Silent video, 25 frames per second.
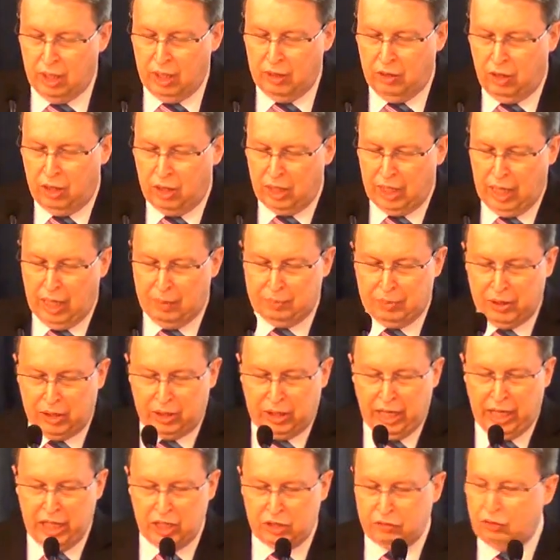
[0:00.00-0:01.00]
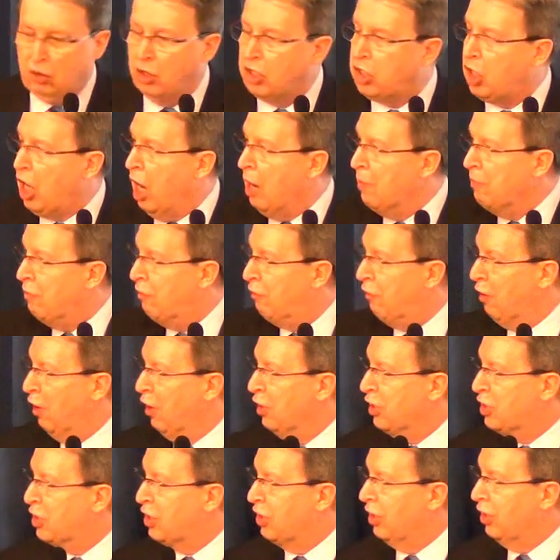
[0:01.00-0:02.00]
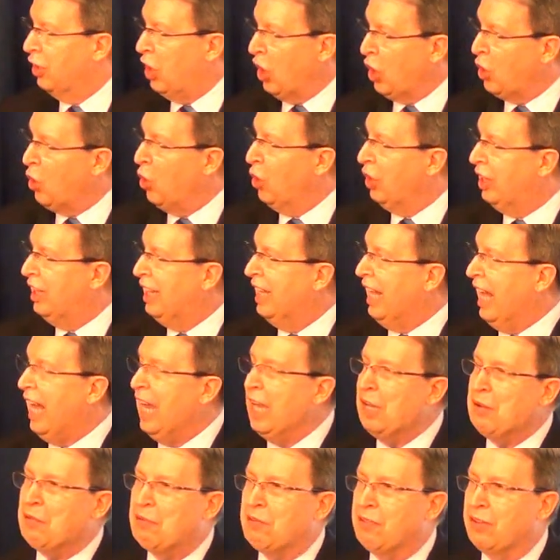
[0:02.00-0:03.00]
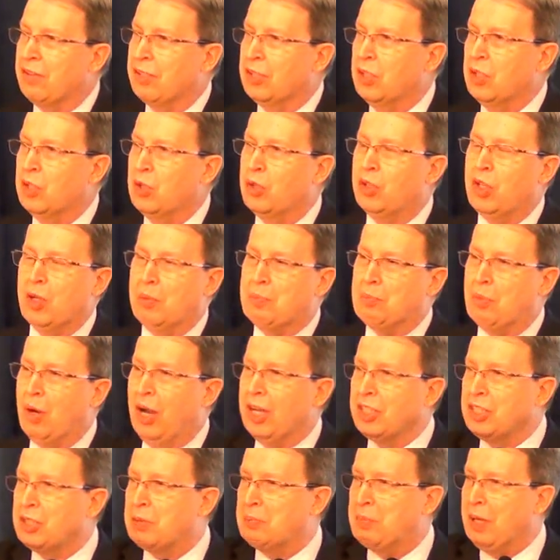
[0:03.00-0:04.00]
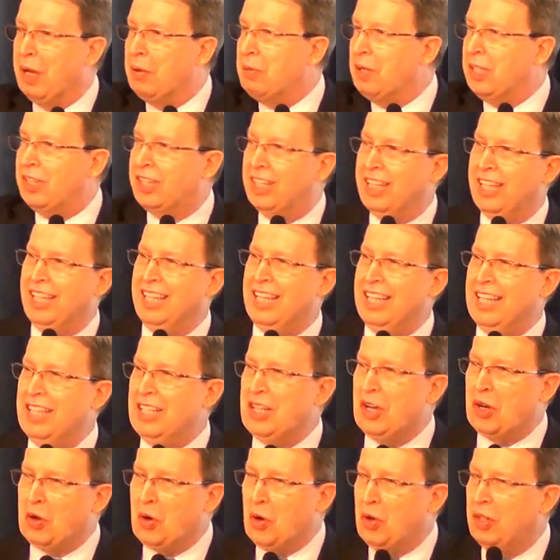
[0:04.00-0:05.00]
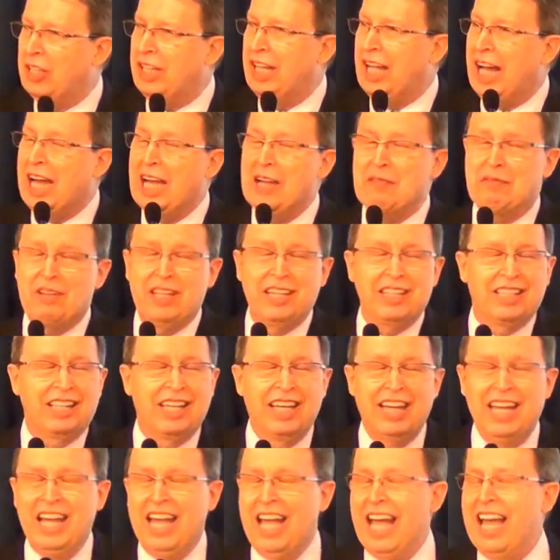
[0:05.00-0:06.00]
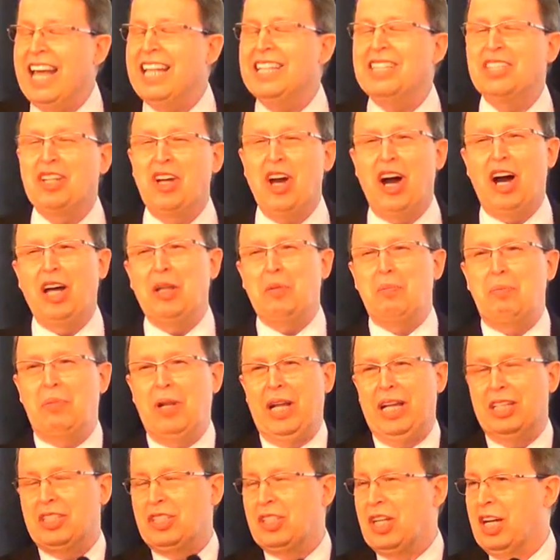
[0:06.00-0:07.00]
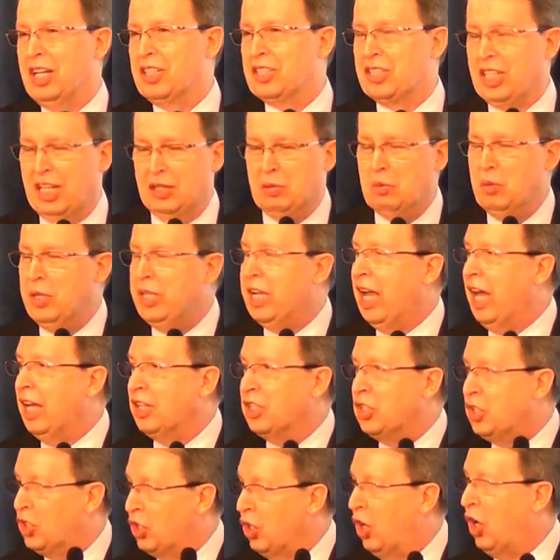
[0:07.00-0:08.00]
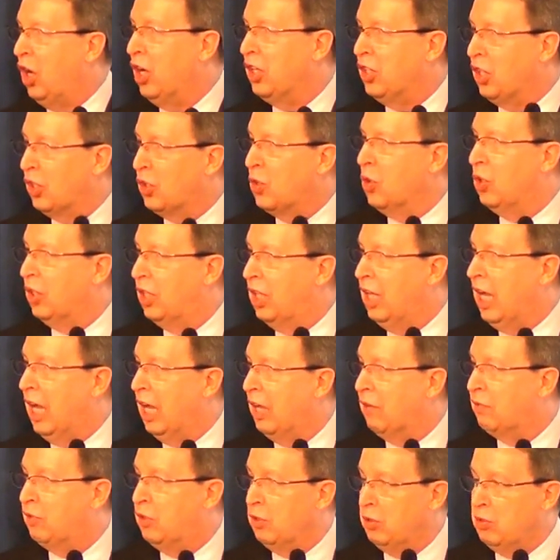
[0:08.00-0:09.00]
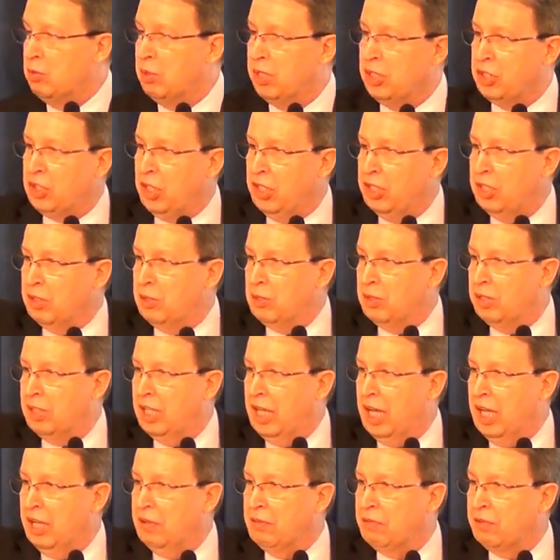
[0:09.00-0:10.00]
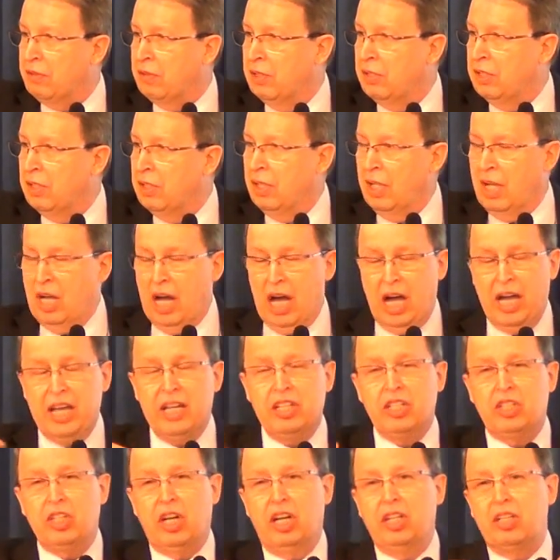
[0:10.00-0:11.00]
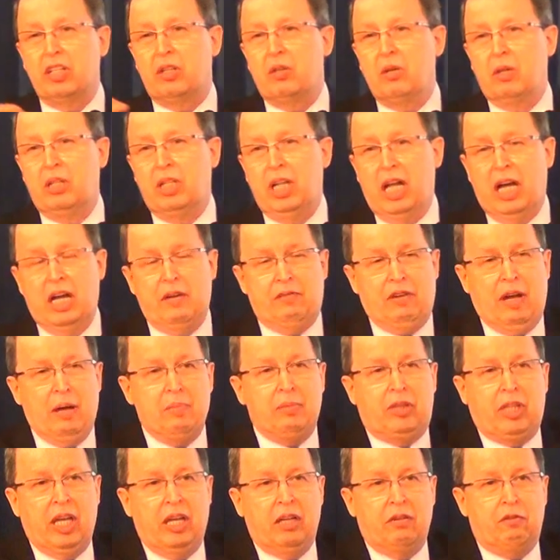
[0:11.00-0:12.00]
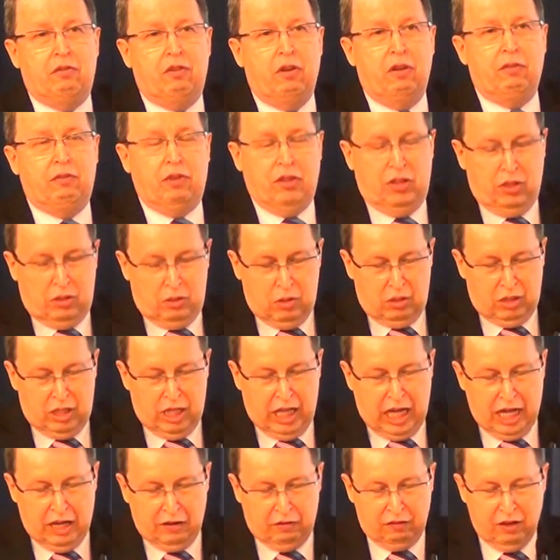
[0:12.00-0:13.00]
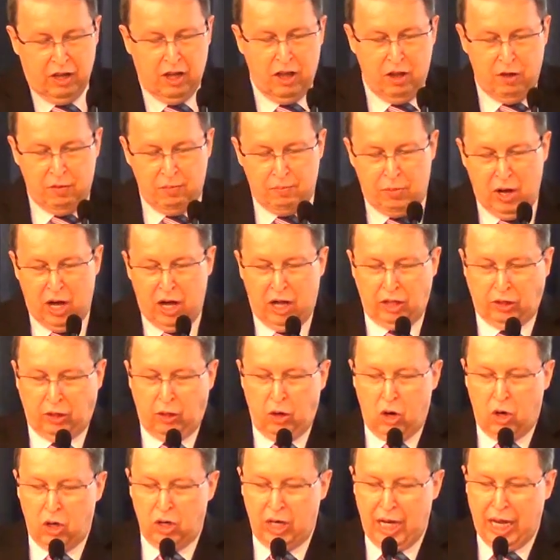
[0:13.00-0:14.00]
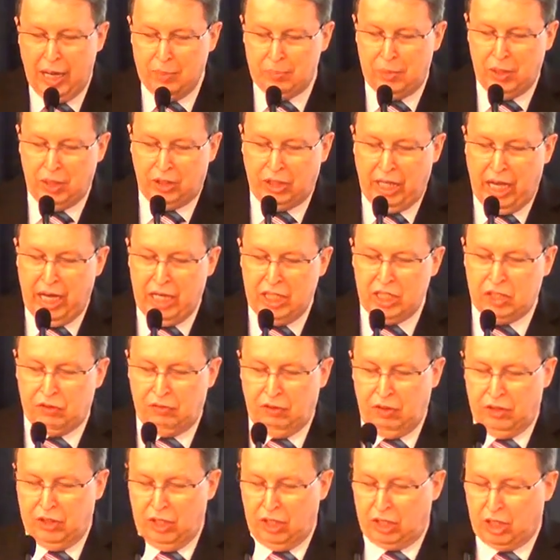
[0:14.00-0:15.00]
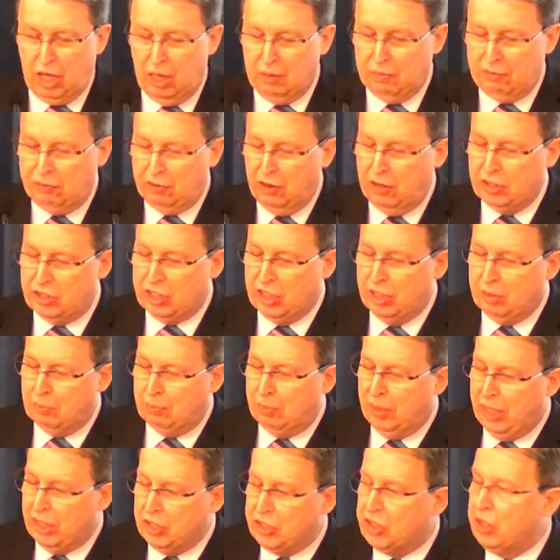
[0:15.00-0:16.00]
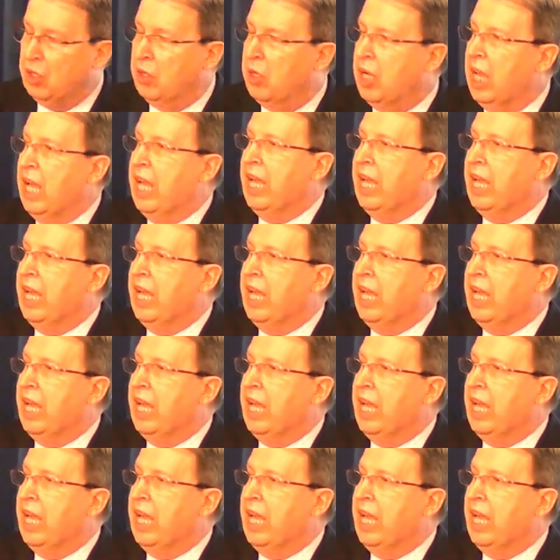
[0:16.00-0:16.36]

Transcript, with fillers: our appetites for comforts, the good life, you know, the prosperity, the good life, and, and God bless us, and we enjoy the good life. Do you enjoy the good life? I enjoy the good life. I'm thankful for the good life. But our appetites for the comforts and pleasure